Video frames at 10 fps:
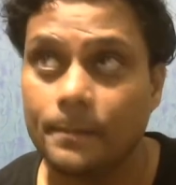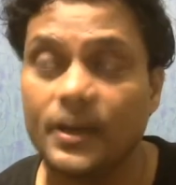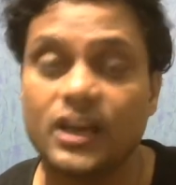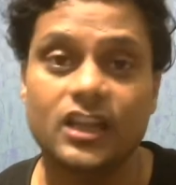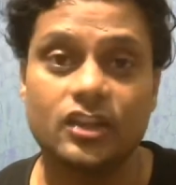
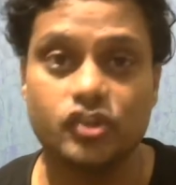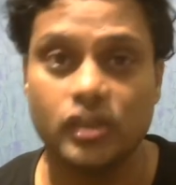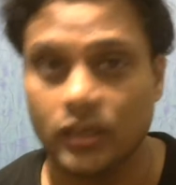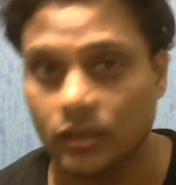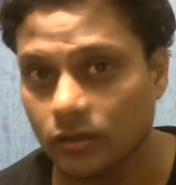
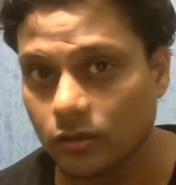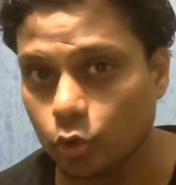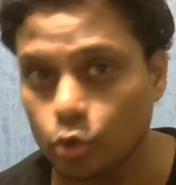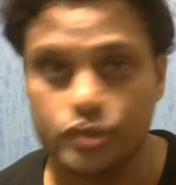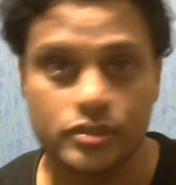Panditji,
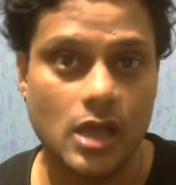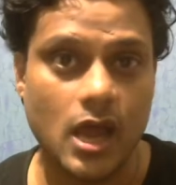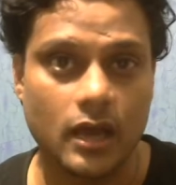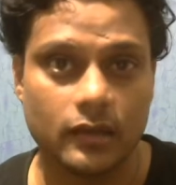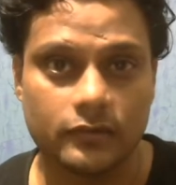
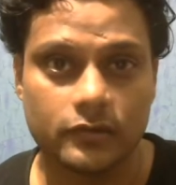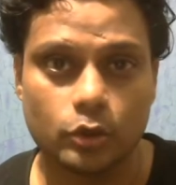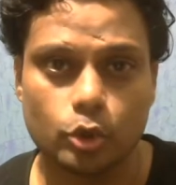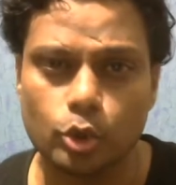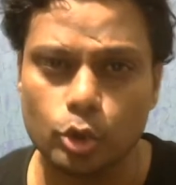Ustad,
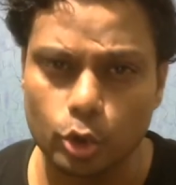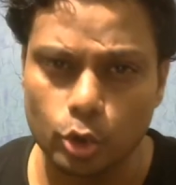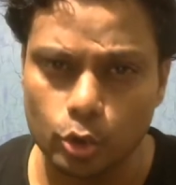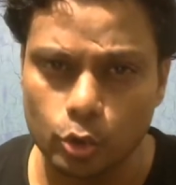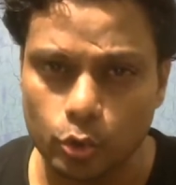
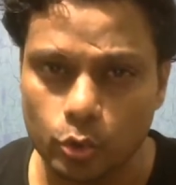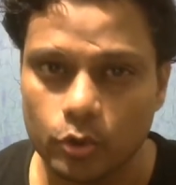Guru,